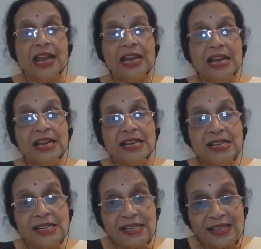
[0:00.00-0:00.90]

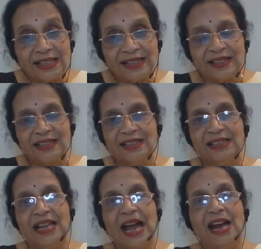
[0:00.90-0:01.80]
is
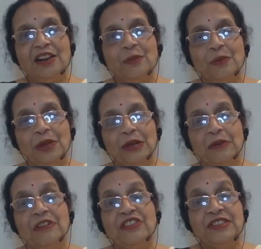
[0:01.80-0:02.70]
that
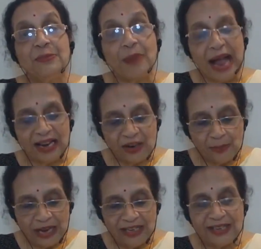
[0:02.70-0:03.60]
which is backed
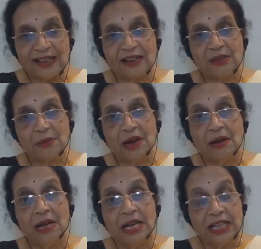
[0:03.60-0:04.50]
by this Atma.
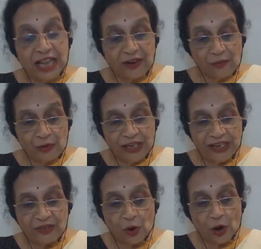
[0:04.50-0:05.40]
Therefore, it
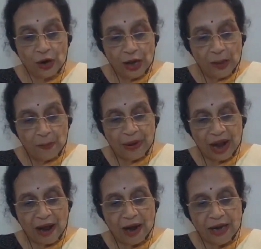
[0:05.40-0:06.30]
is called
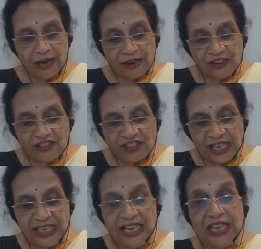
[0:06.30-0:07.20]
Prana
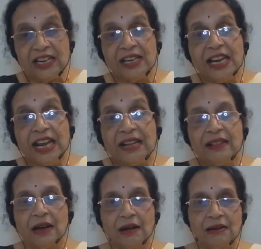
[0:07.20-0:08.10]
Sharira
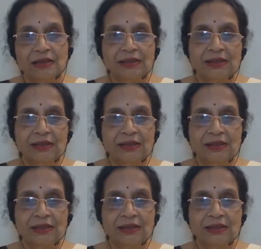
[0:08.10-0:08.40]
Neta.